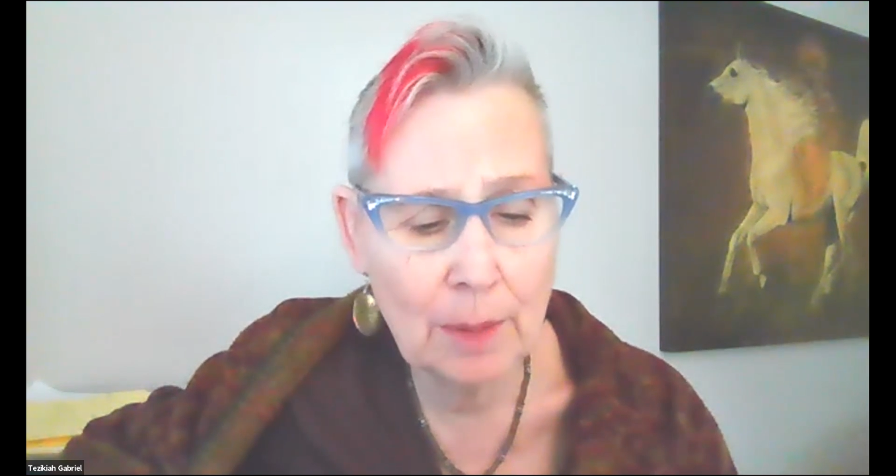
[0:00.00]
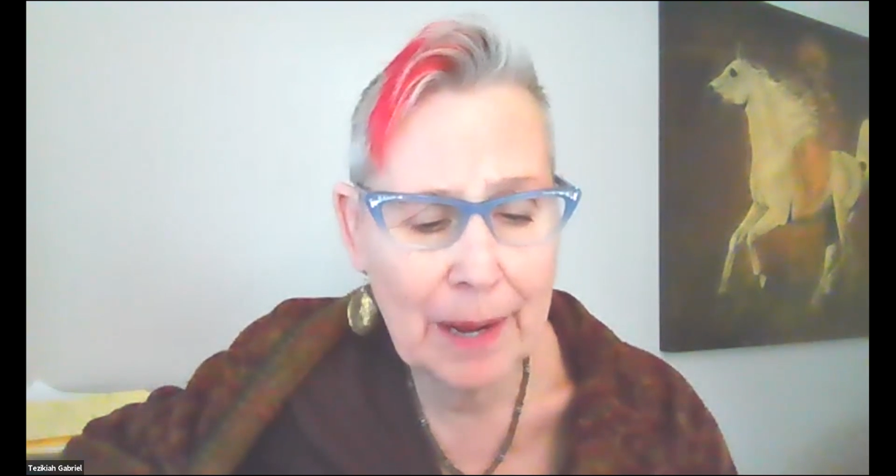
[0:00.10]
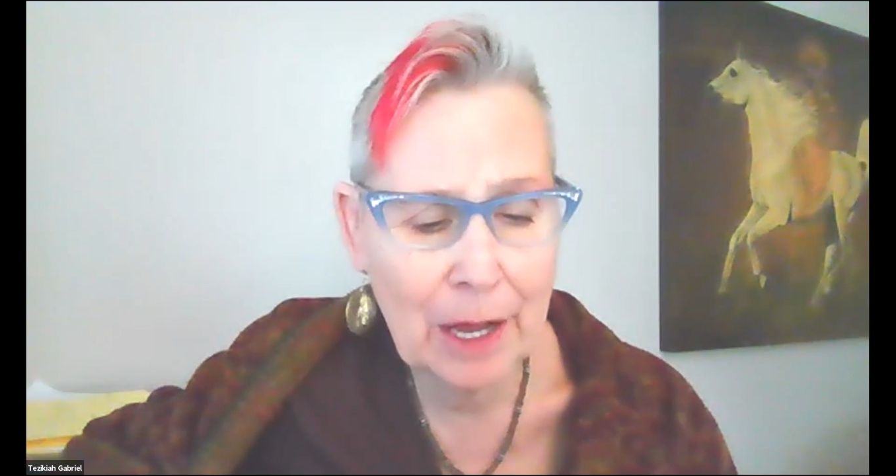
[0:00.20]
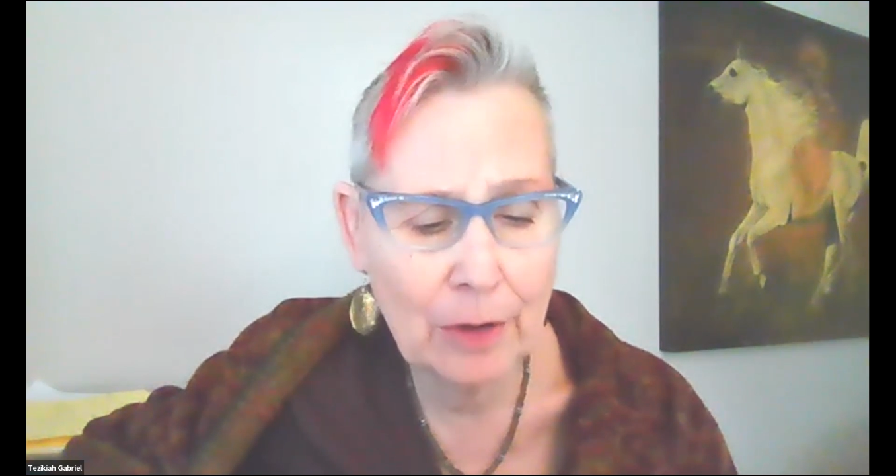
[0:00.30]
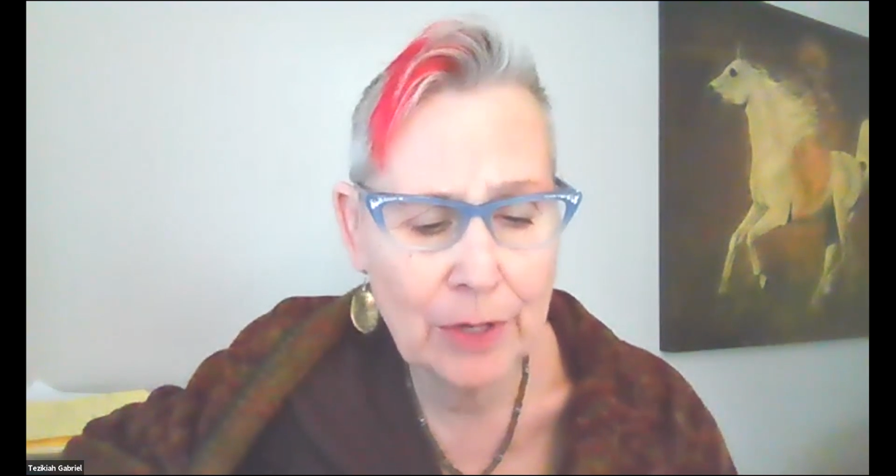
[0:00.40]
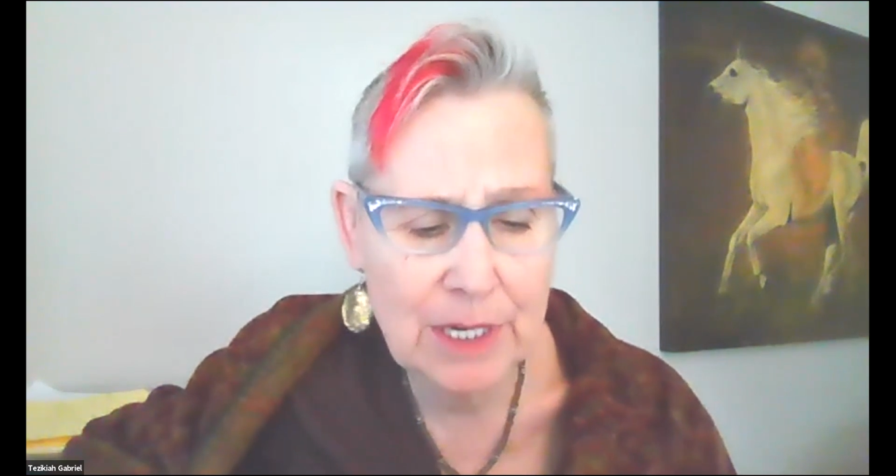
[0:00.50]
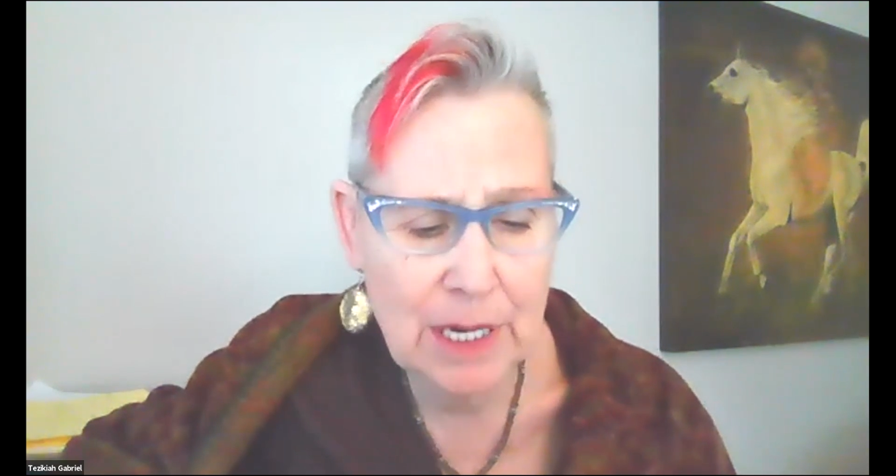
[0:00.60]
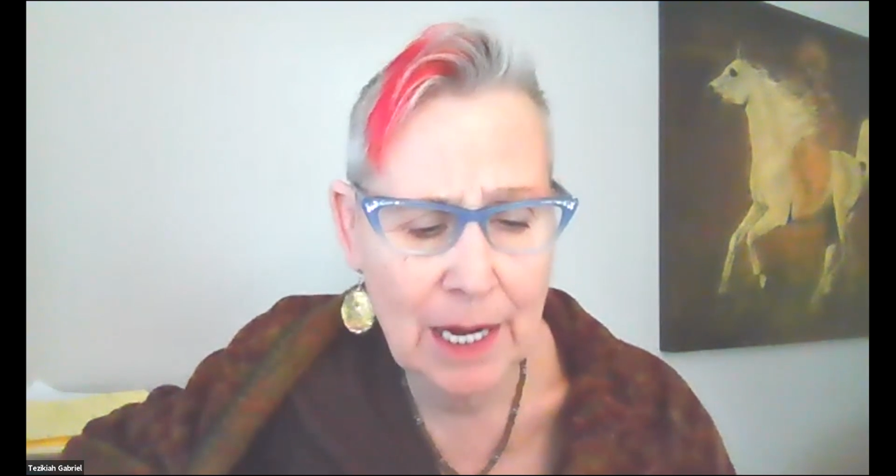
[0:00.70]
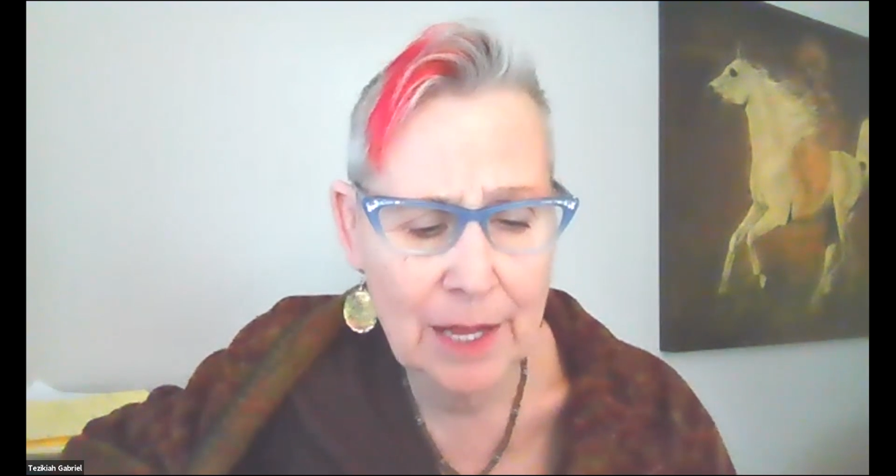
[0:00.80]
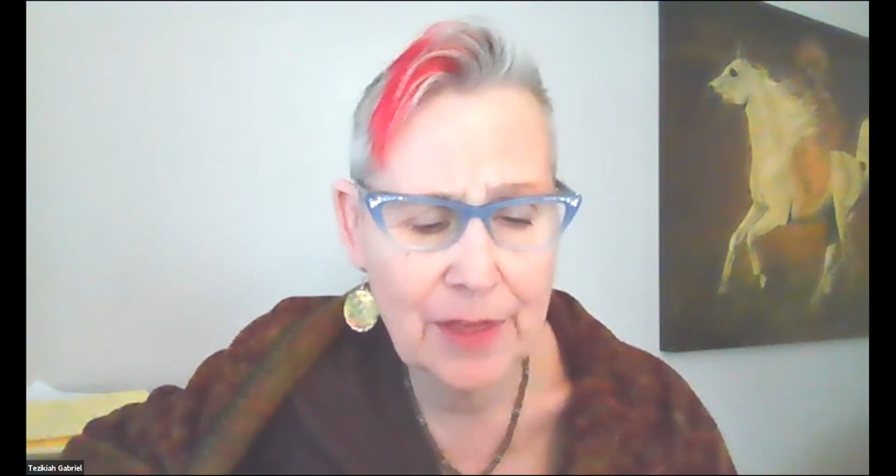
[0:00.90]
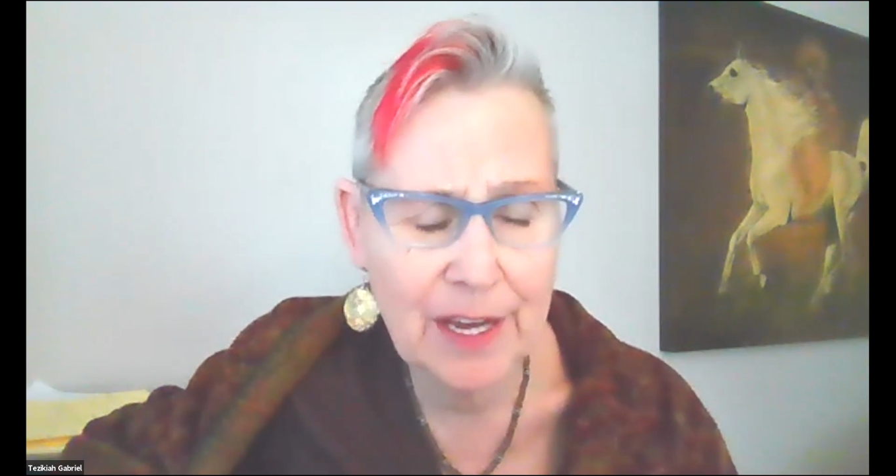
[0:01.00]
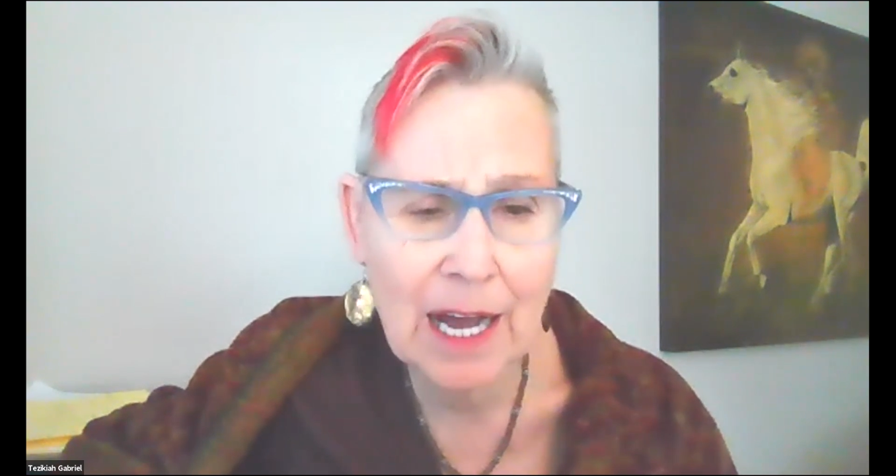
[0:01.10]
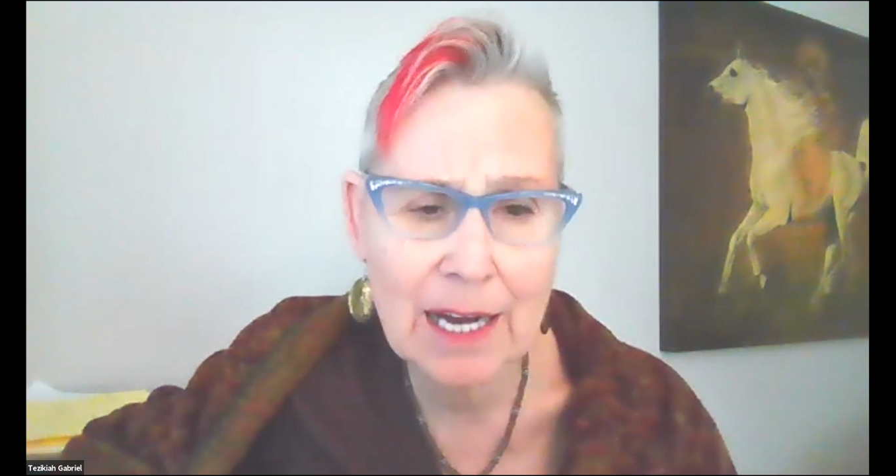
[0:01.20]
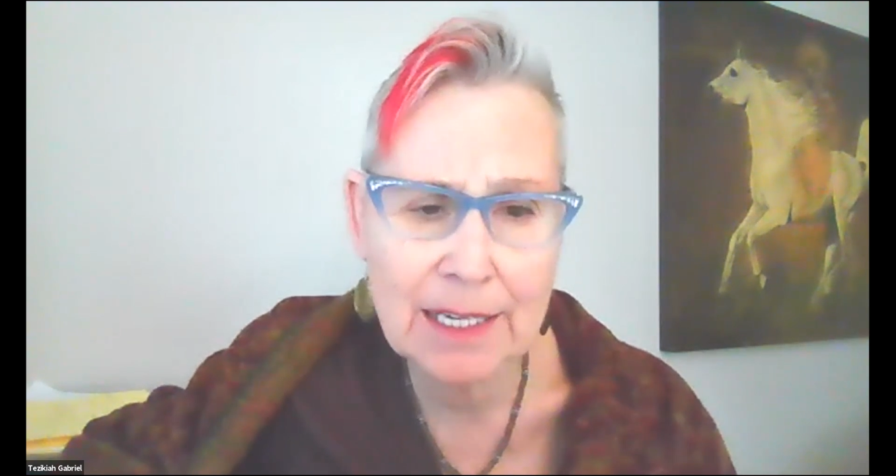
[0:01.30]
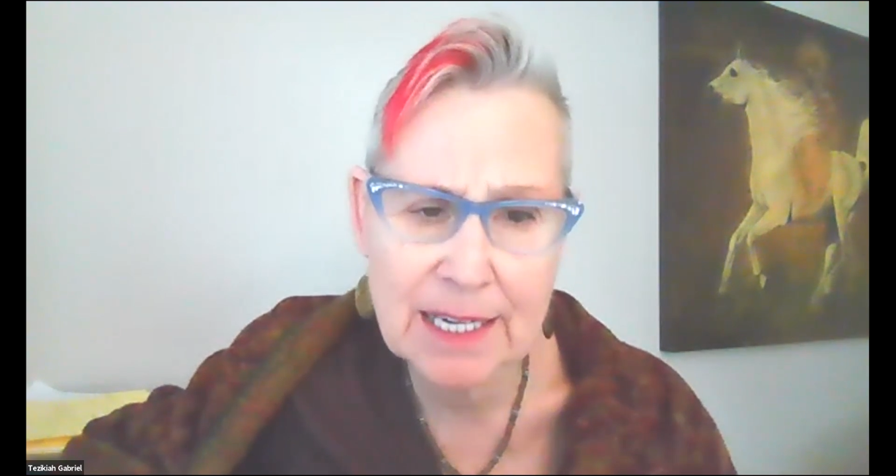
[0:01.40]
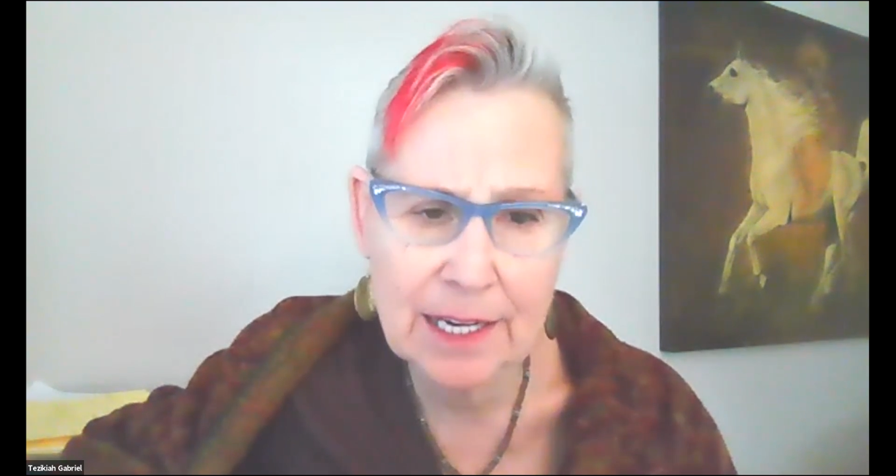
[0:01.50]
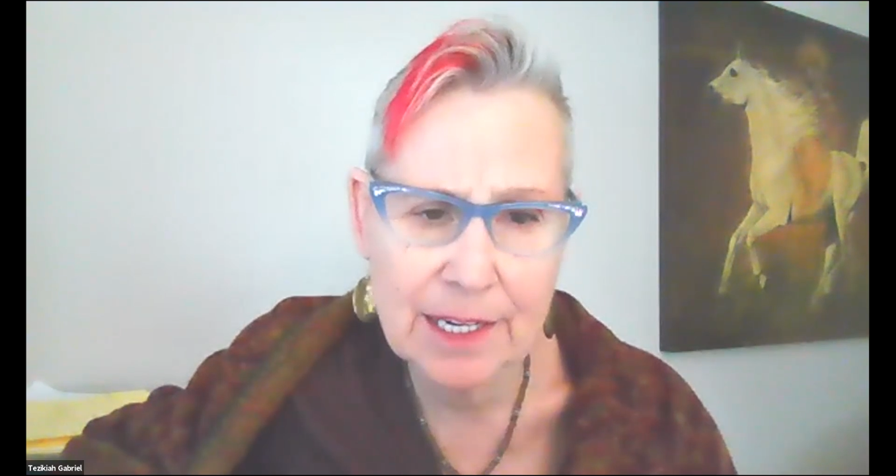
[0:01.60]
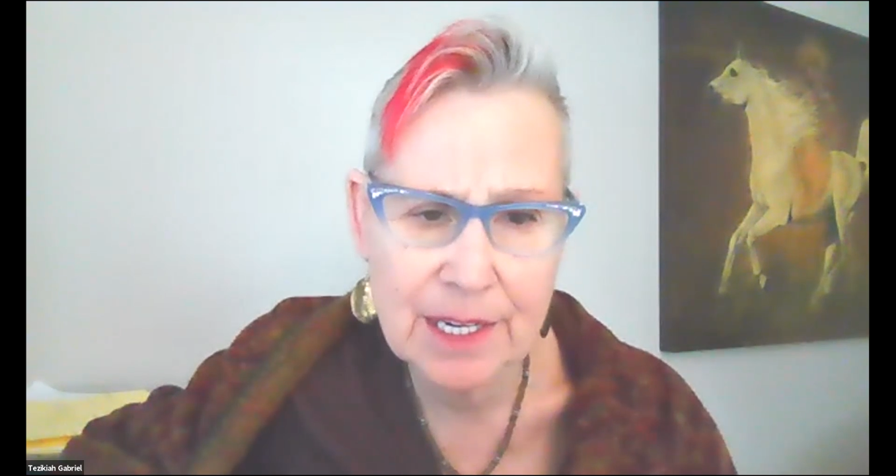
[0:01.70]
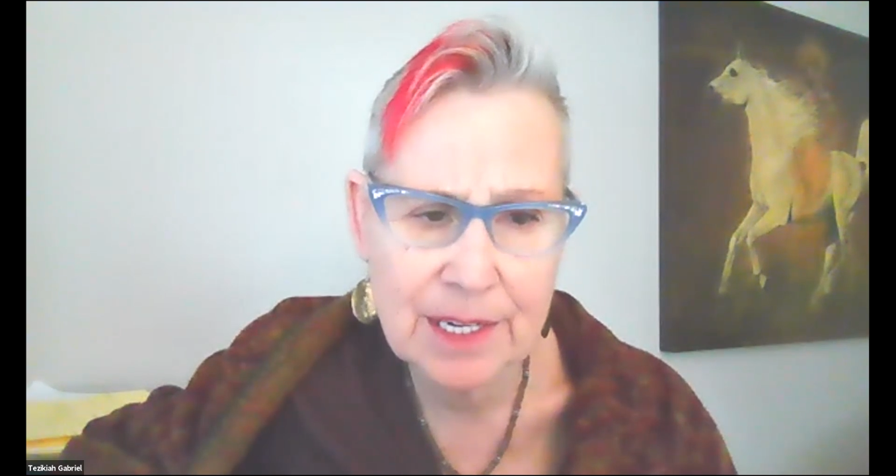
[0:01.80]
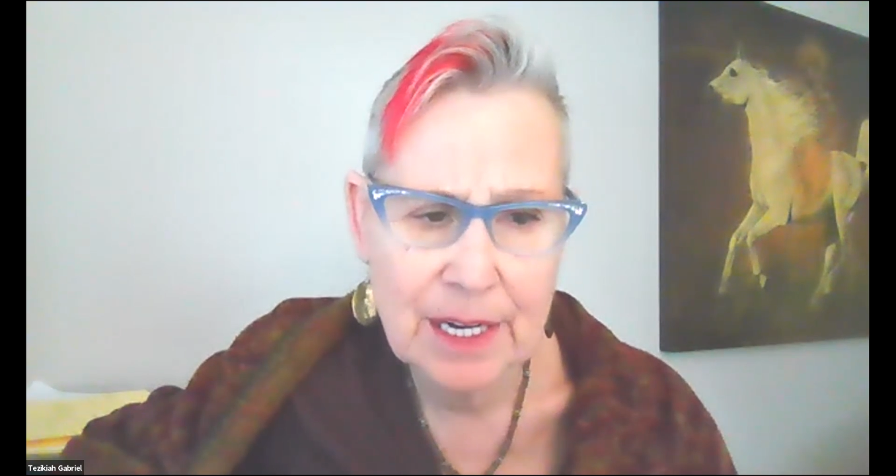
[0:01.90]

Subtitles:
about the content?